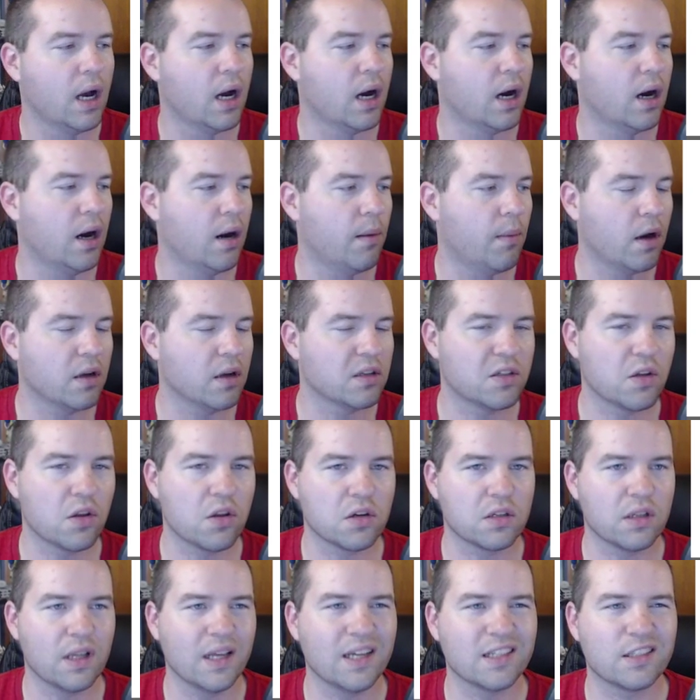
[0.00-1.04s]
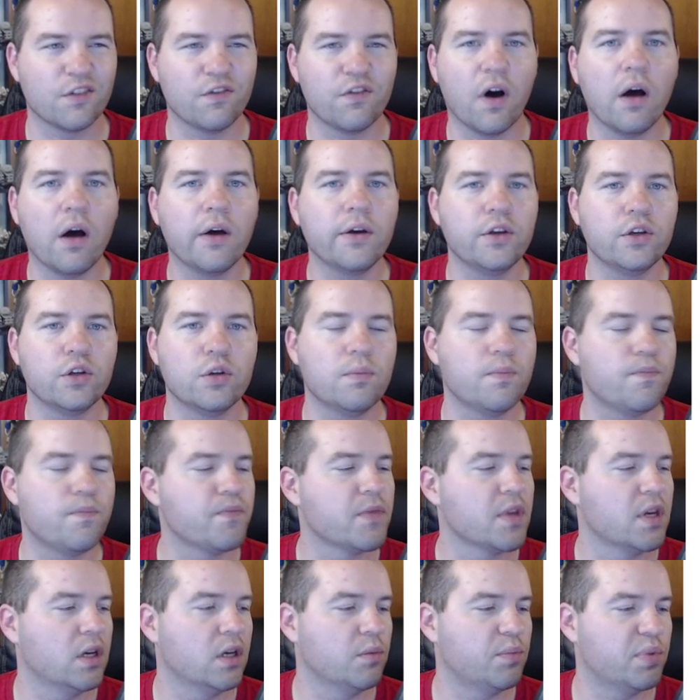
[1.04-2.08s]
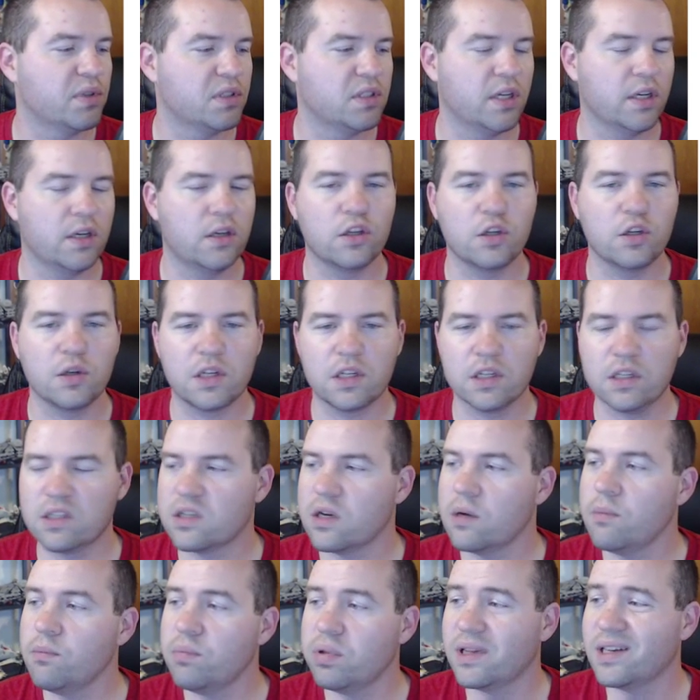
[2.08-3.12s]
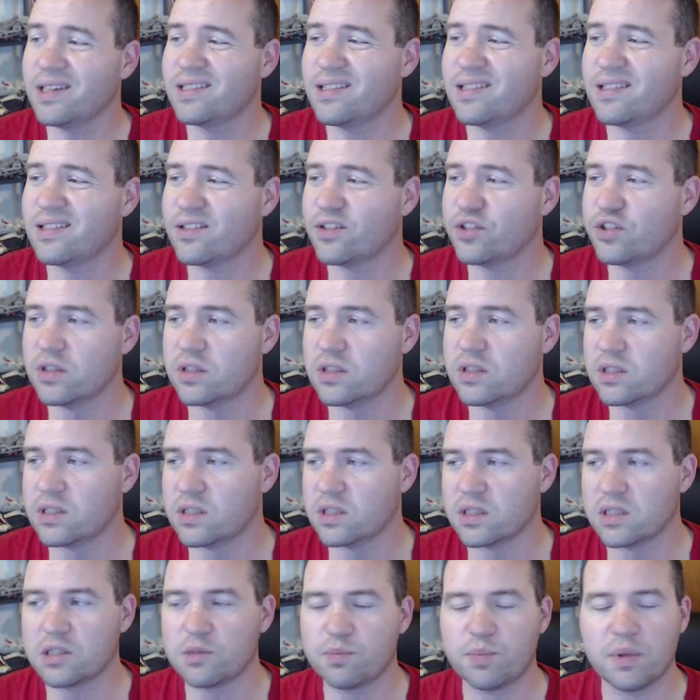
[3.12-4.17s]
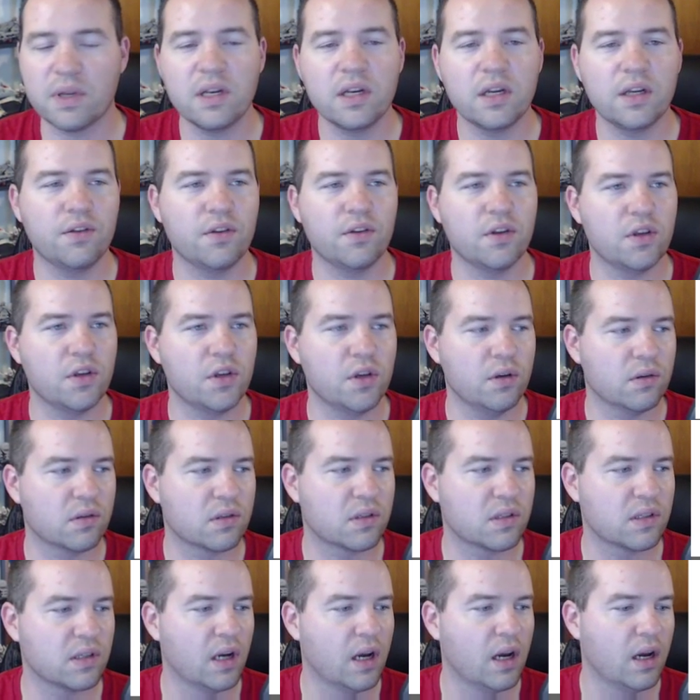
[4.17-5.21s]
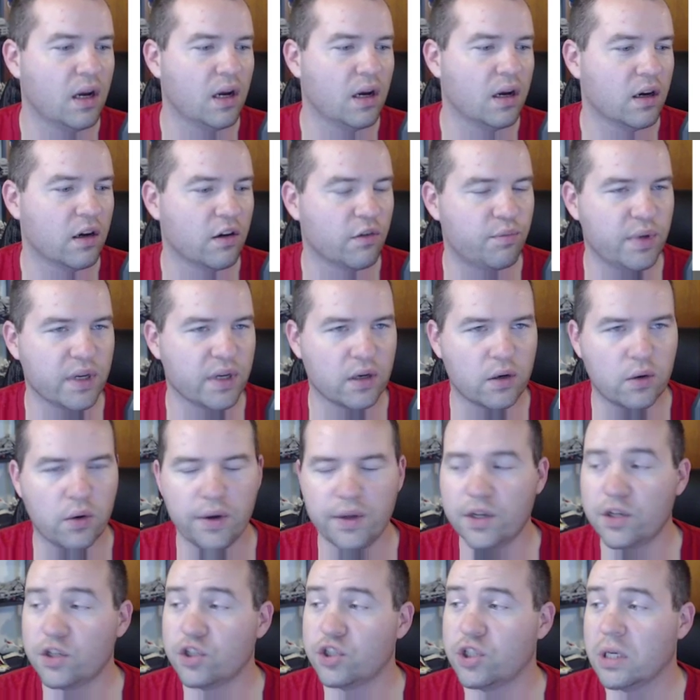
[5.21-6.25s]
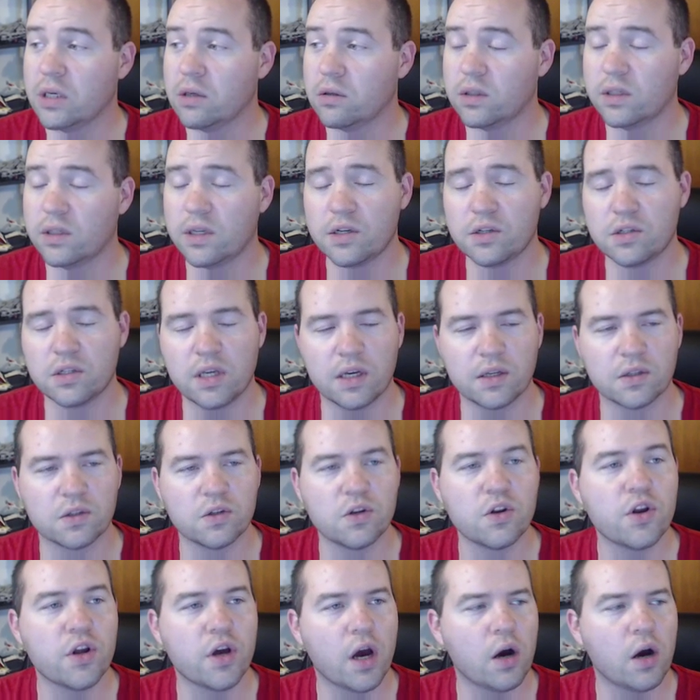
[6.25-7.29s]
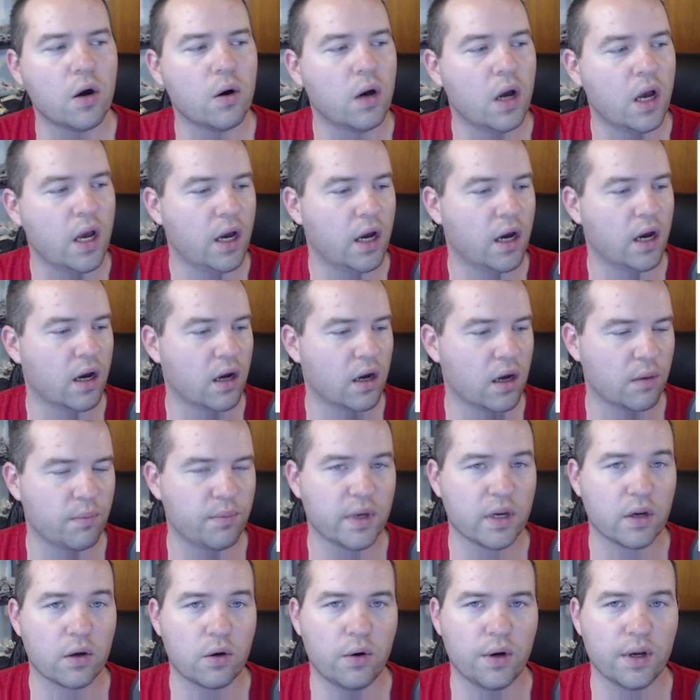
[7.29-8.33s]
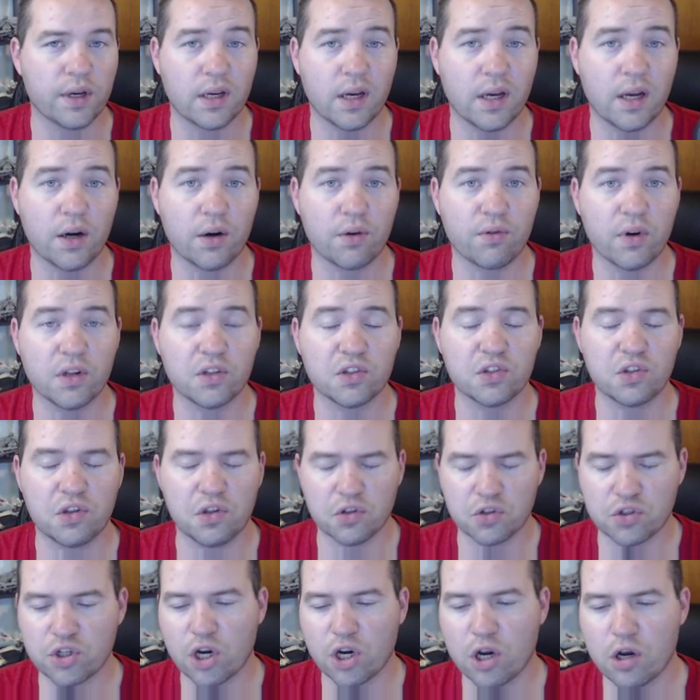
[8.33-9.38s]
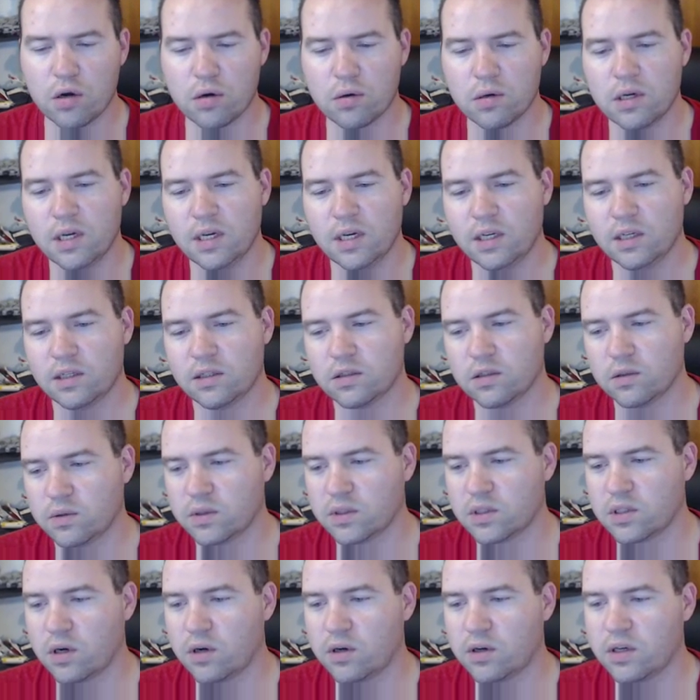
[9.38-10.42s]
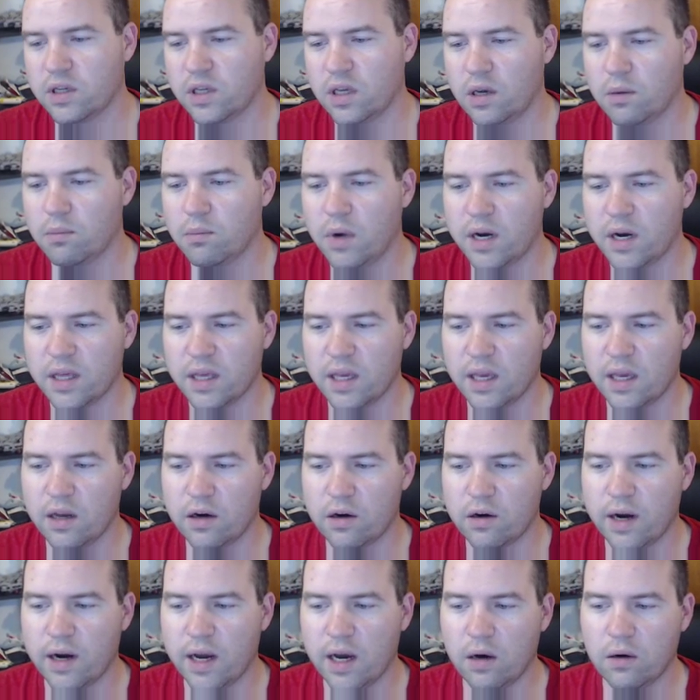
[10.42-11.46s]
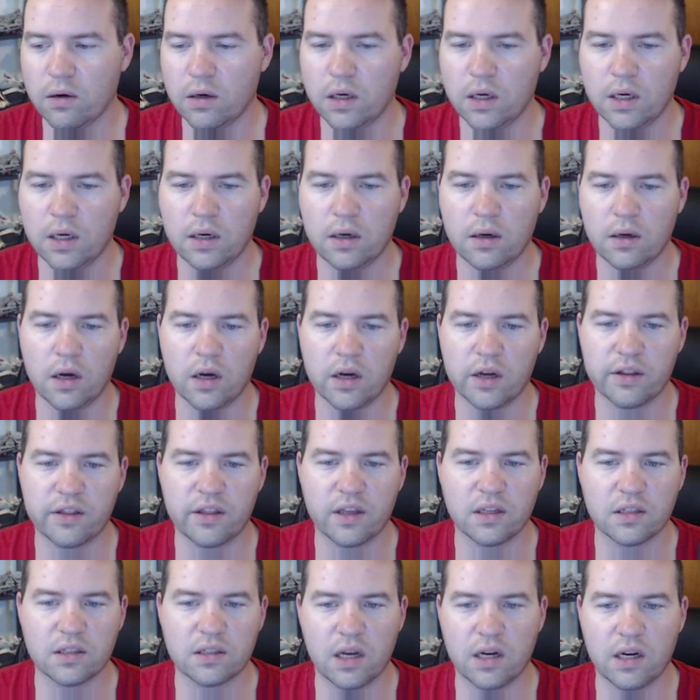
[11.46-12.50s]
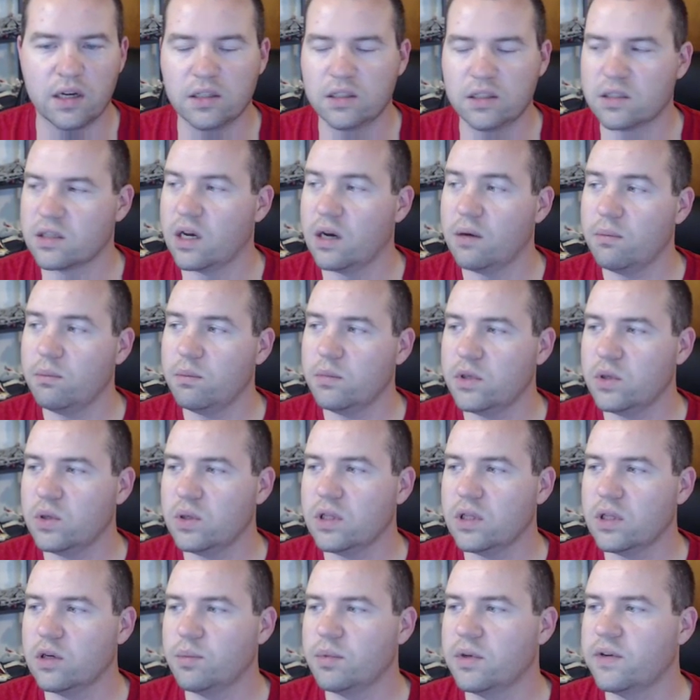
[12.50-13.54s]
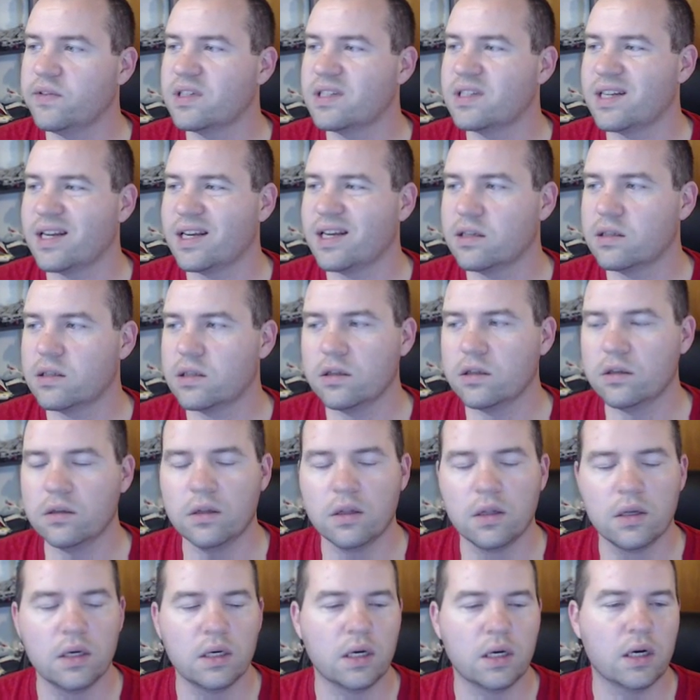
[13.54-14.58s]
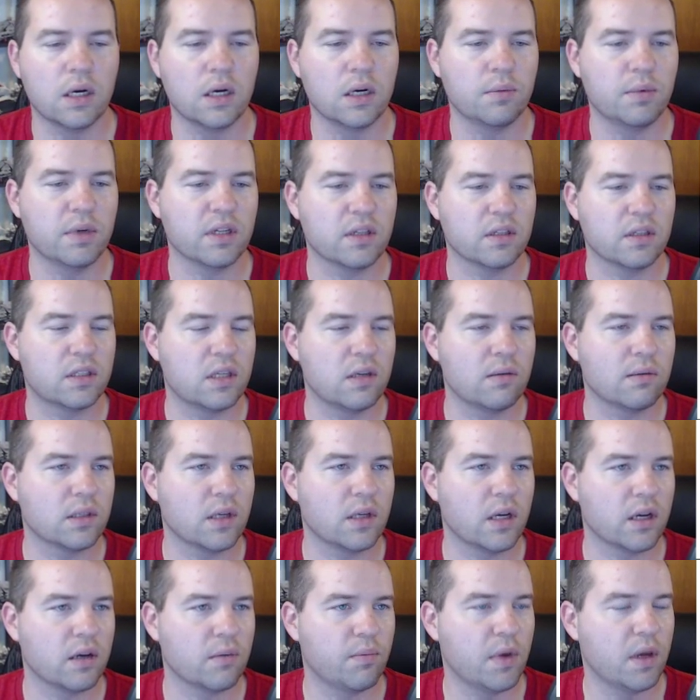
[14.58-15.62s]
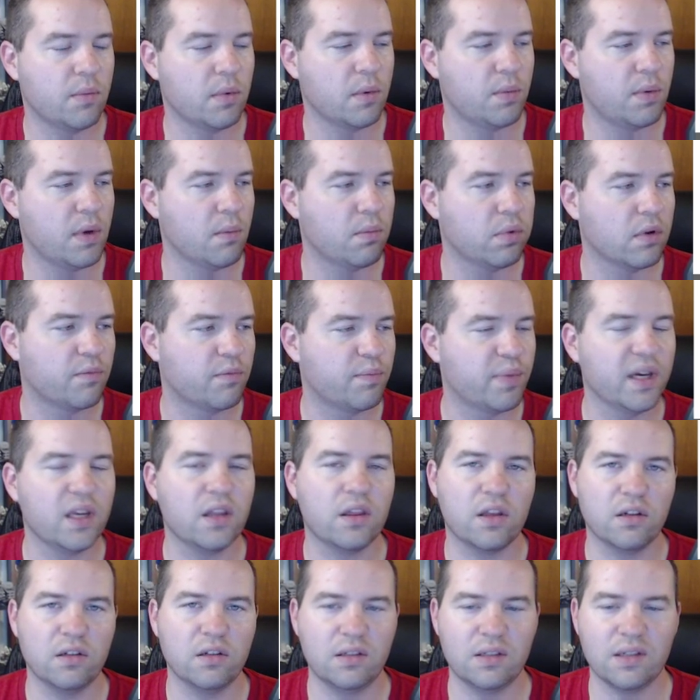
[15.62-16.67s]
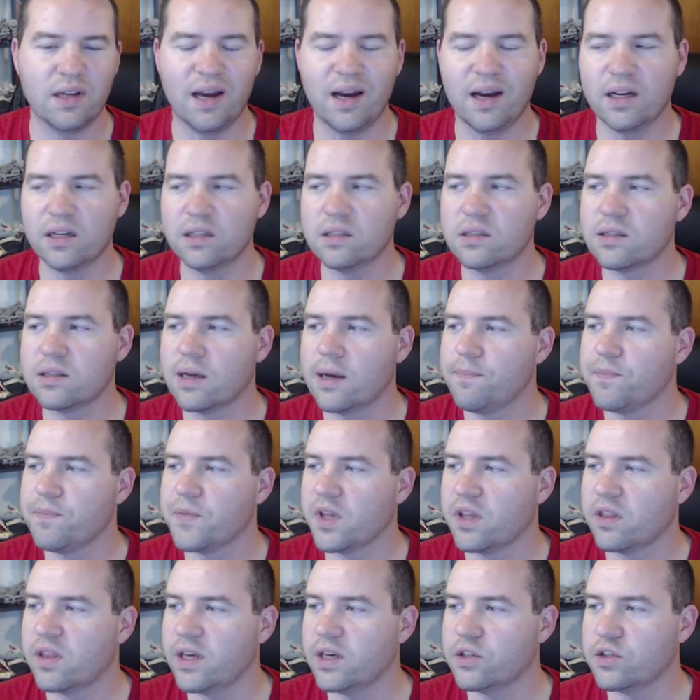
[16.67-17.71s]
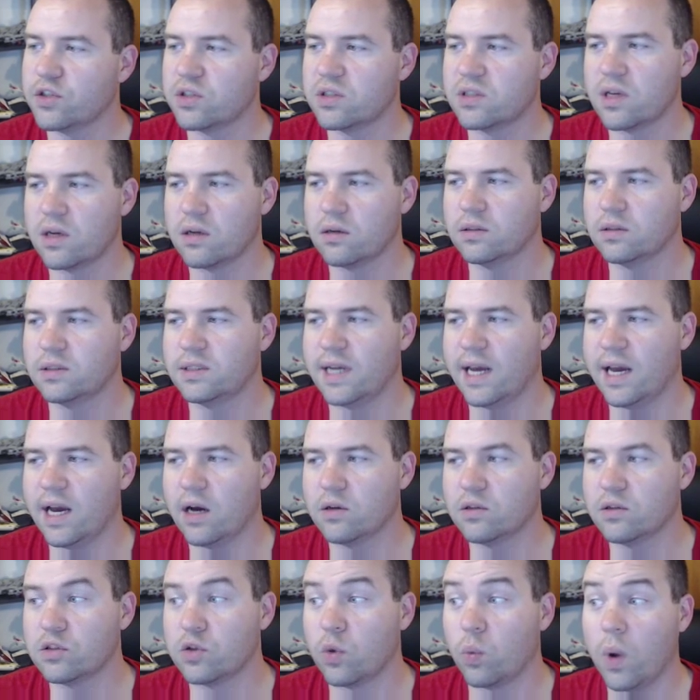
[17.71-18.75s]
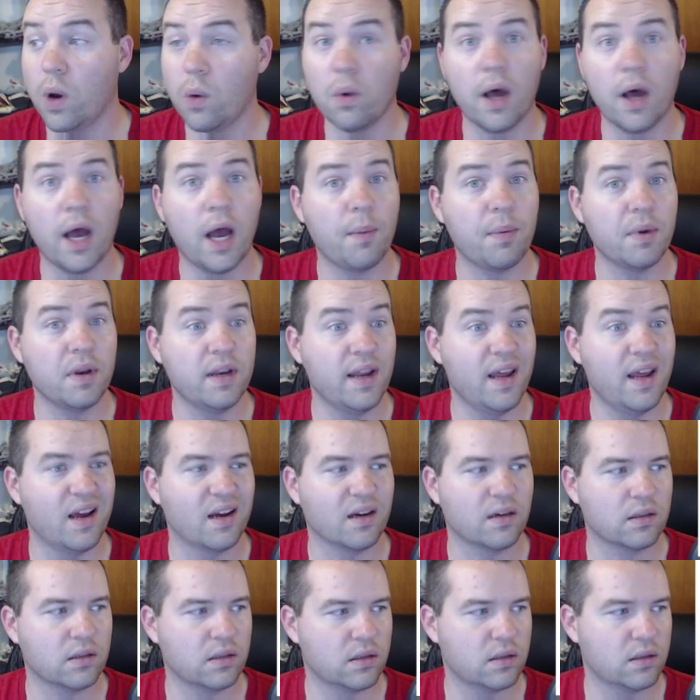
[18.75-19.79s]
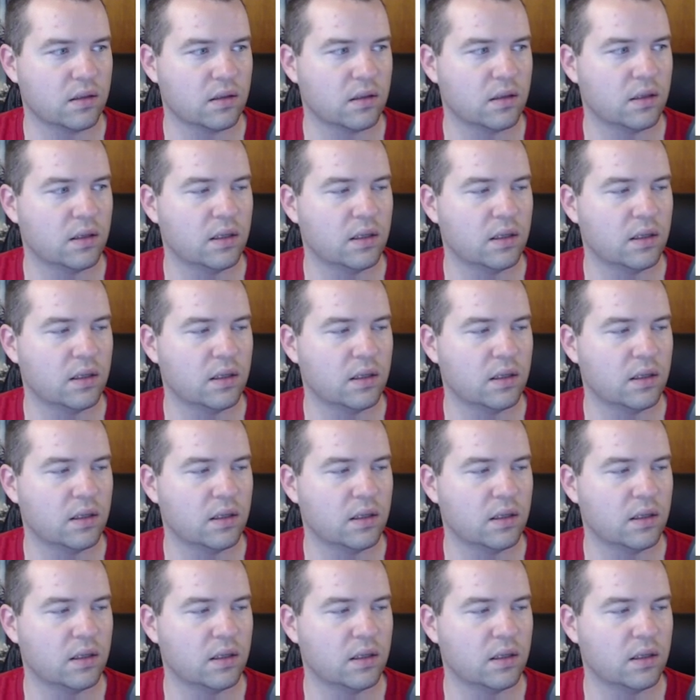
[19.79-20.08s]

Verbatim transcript: Also, there's less volume in particular because some places are just suspending the use of Bitcoin in general, and as you guys know, Bitcoin kind of runs the show. So when it's hard to get money in or out, things kind of just come to a little bit of a standstill. But it seems like maybe people have picked their sides. Things are settled down. So what will happen next?